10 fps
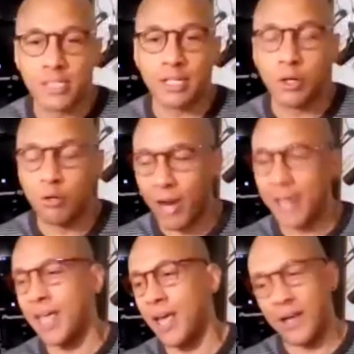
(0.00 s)
years old
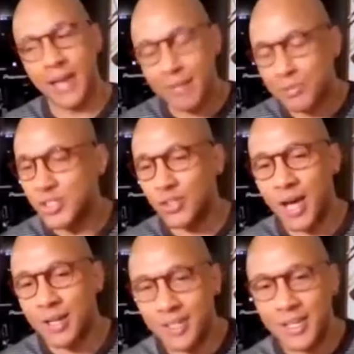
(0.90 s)
right now, and I'm just
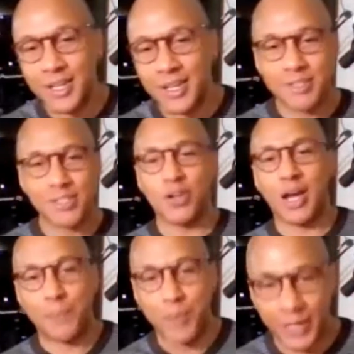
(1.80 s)
trying to
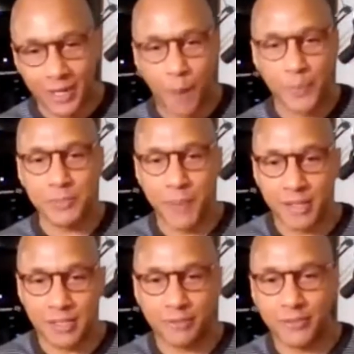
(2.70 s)
put it in all
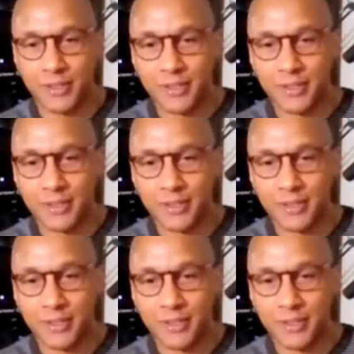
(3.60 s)
perspective.